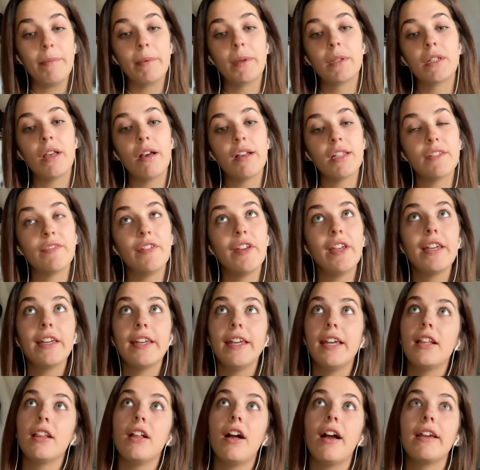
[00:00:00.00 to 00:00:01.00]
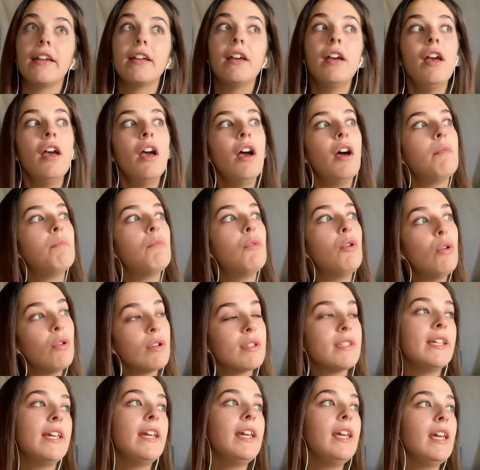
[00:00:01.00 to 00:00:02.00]
because I was thinking like more
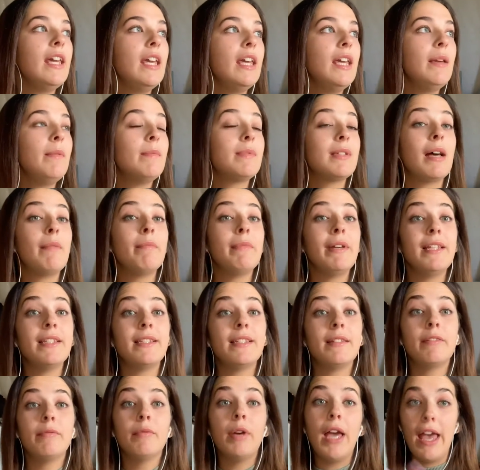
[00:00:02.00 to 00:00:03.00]
teams, that means